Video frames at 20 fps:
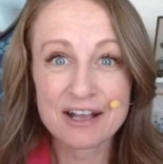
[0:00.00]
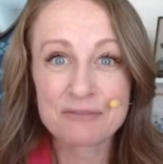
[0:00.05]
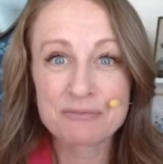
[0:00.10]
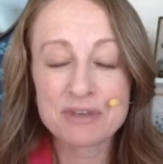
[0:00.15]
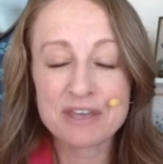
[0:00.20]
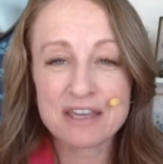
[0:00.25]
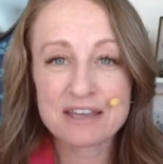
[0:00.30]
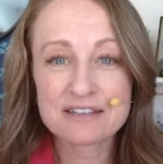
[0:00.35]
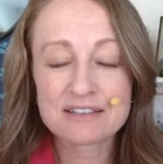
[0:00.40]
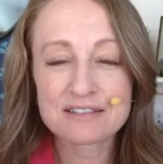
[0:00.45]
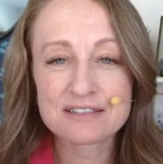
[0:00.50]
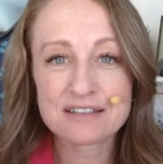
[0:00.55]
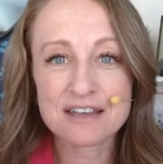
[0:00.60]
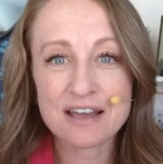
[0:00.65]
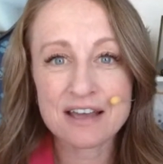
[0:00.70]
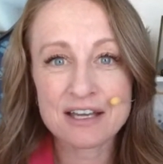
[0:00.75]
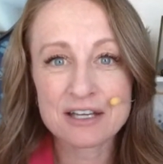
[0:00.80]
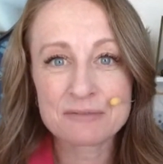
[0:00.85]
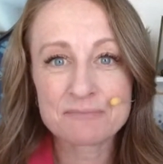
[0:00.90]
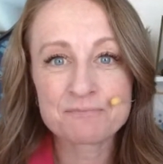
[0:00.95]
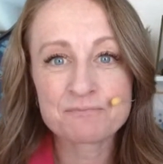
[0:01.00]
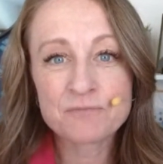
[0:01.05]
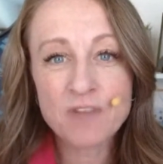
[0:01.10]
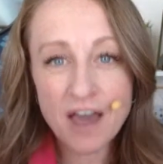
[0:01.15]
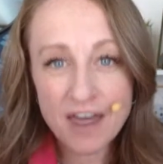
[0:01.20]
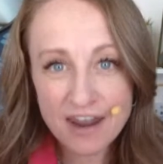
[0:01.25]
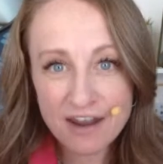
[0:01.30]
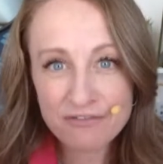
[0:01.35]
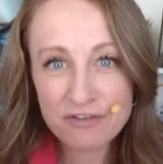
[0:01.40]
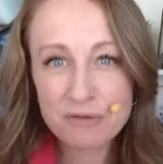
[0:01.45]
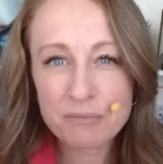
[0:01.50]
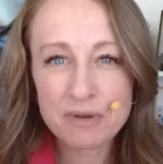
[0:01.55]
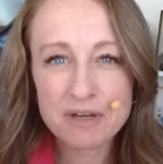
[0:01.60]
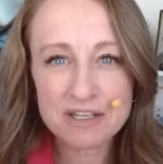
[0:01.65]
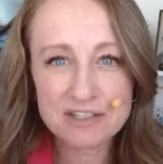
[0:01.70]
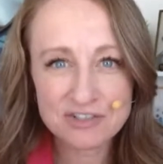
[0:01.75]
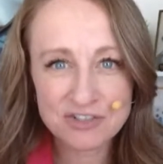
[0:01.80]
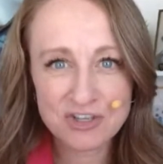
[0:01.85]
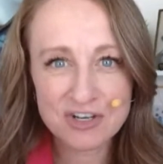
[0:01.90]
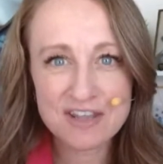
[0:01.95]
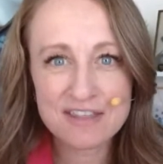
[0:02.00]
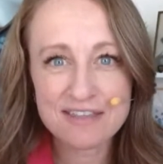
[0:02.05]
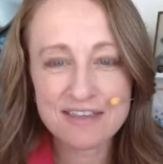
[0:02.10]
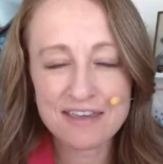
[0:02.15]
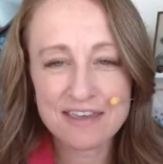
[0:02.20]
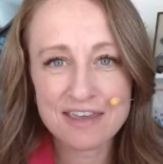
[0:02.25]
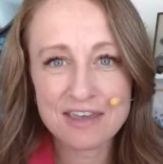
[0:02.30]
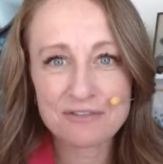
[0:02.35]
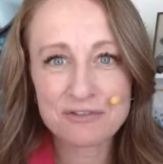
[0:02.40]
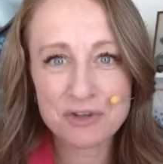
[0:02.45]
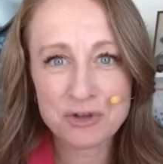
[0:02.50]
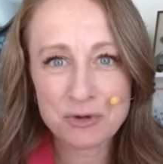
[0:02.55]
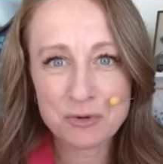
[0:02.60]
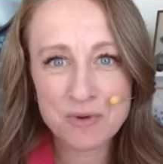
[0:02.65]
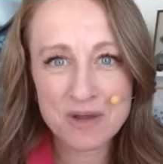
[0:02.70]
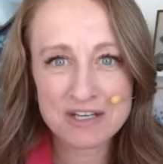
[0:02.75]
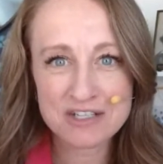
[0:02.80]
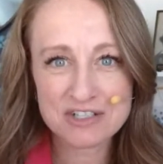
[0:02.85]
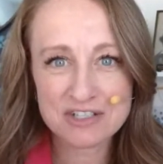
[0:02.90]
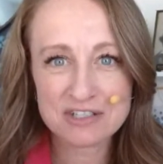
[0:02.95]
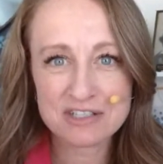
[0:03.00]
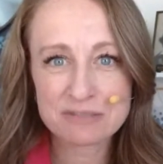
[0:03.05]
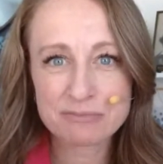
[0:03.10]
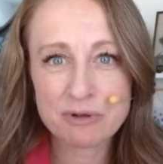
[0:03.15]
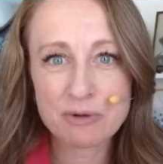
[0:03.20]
because not everybody's good at thinking of good questions,